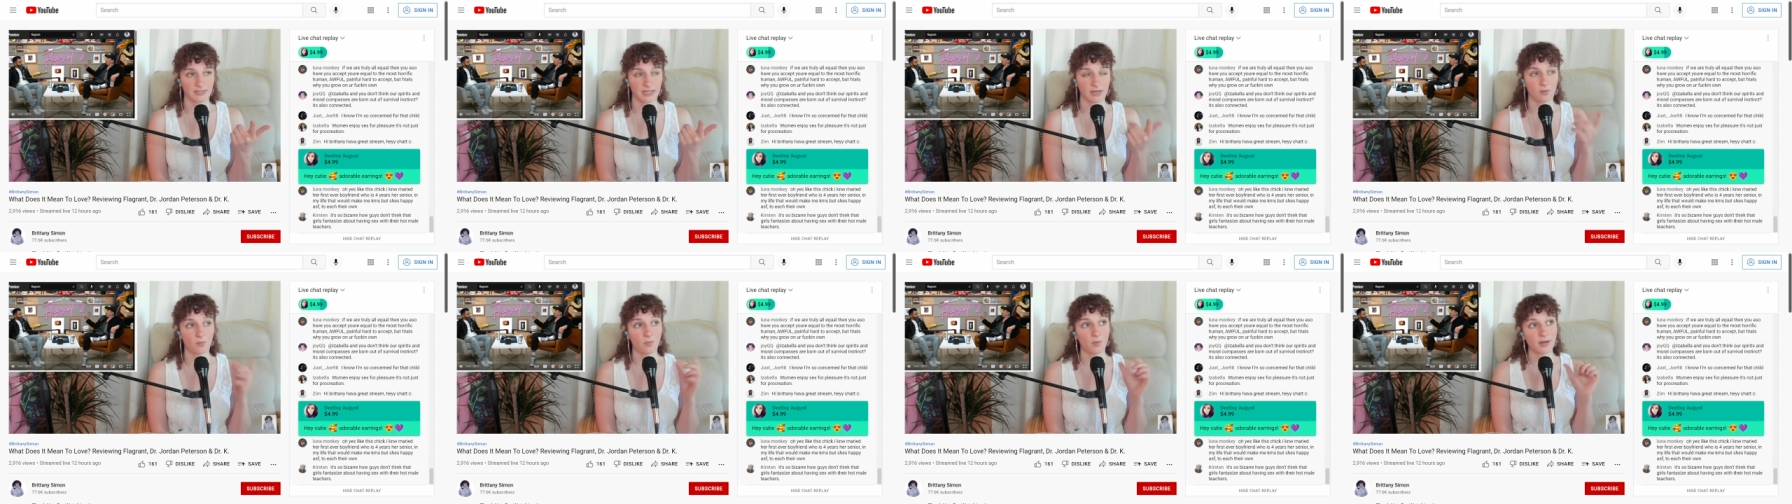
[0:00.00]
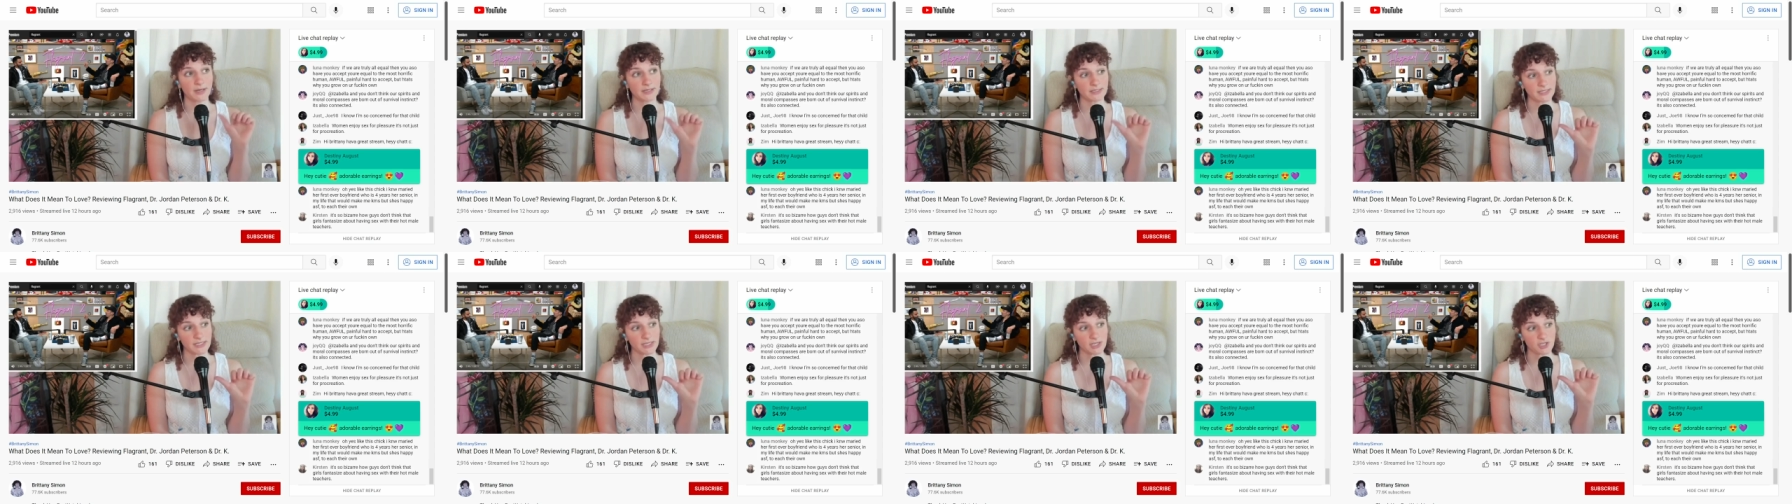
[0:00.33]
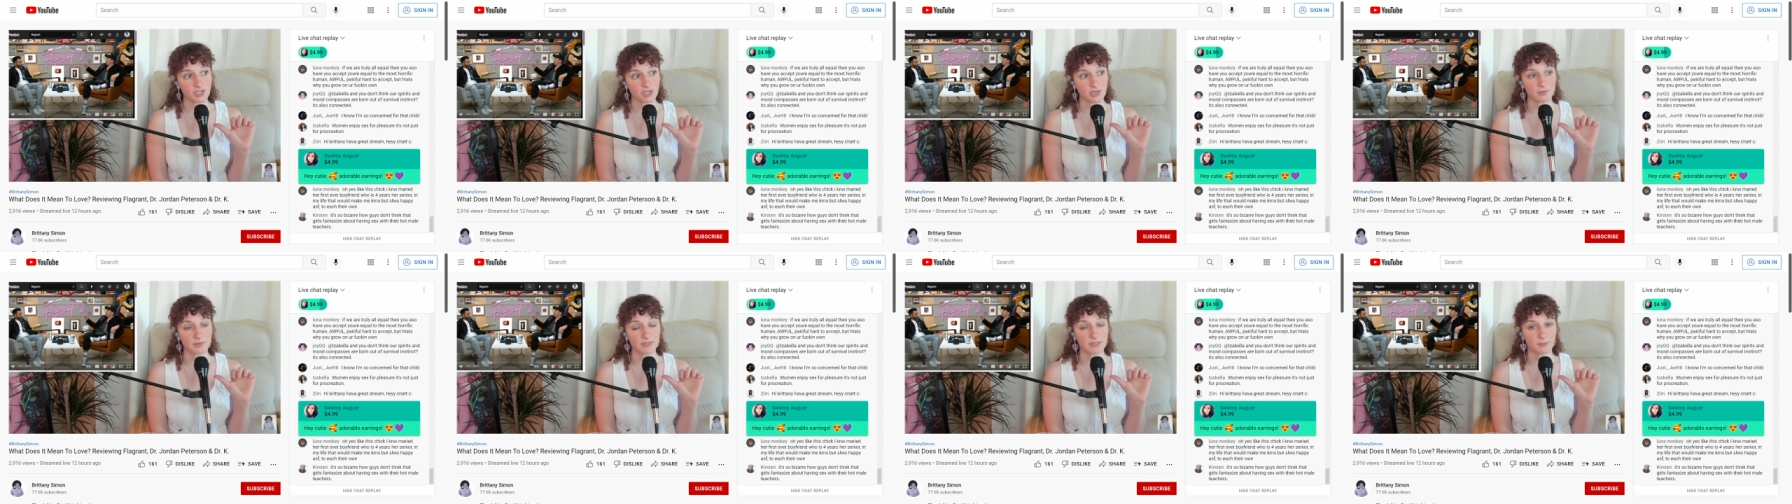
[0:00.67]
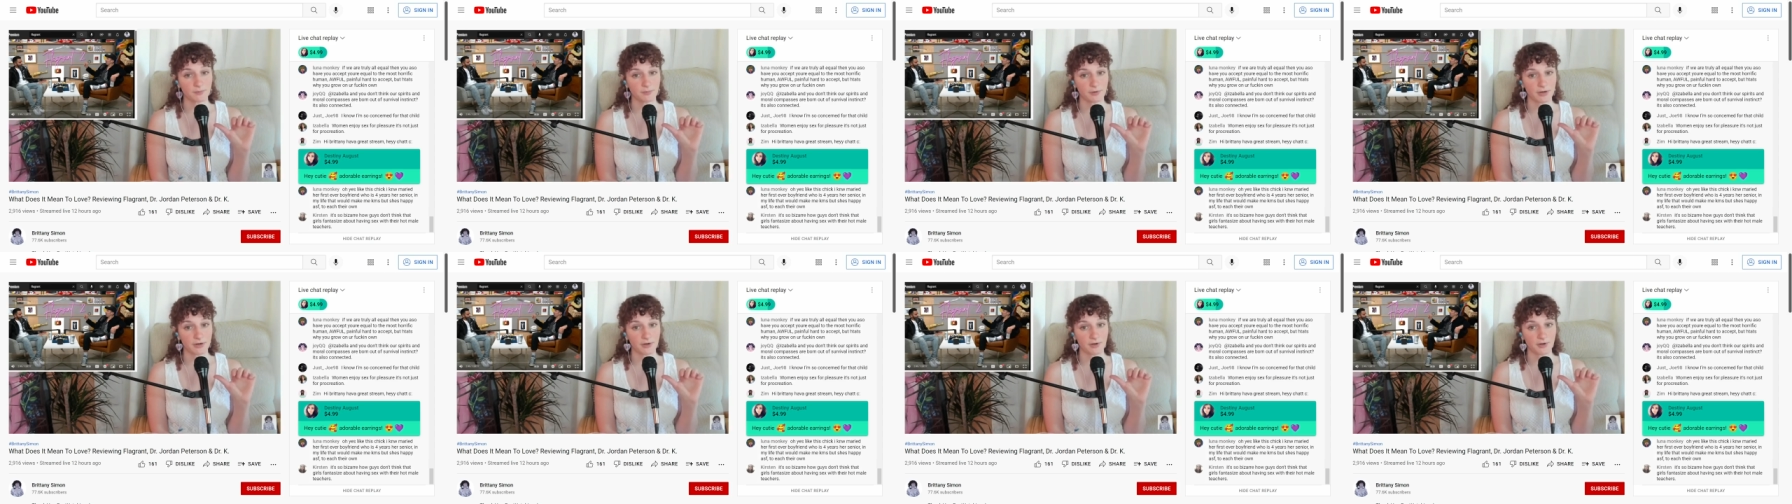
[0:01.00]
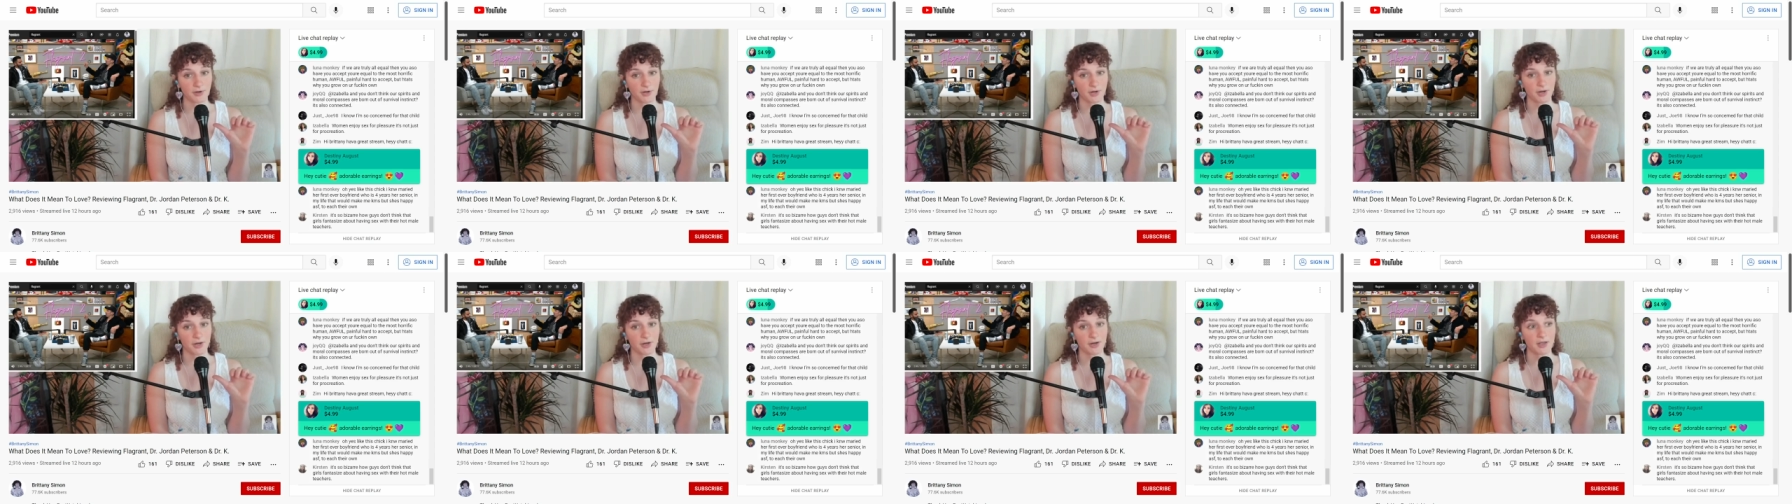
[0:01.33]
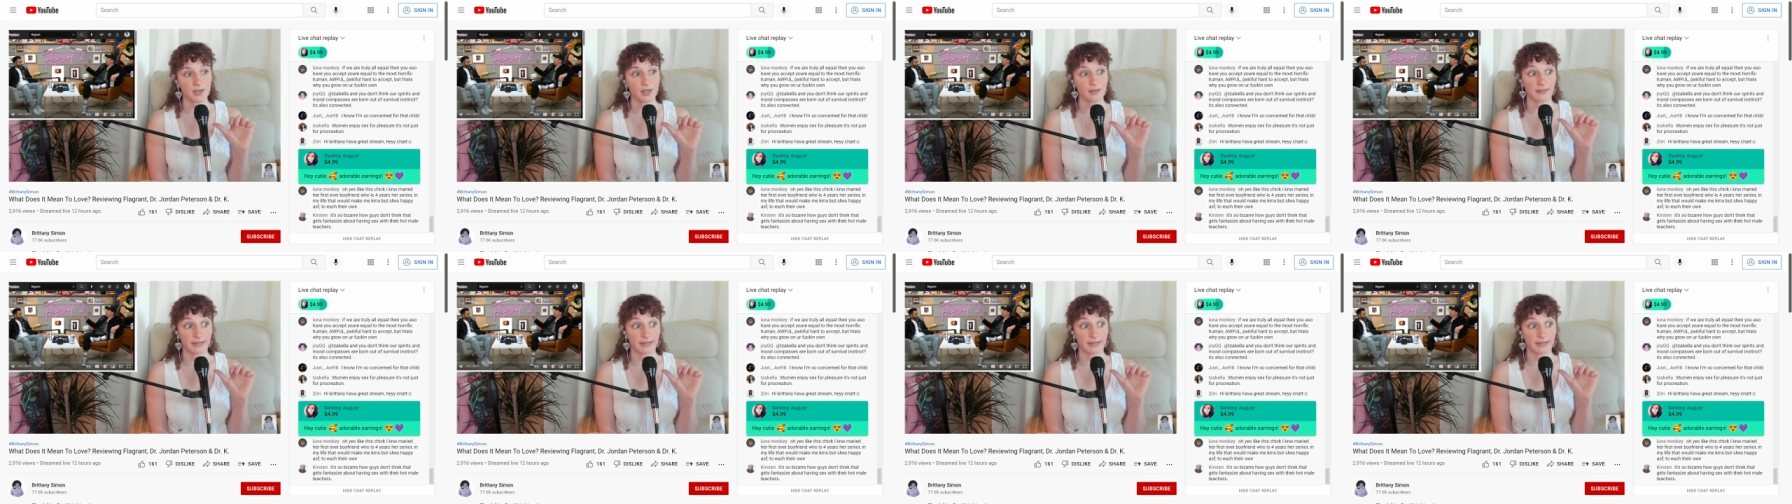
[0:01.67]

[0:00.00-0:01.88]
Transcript: Like one teacher was a predator,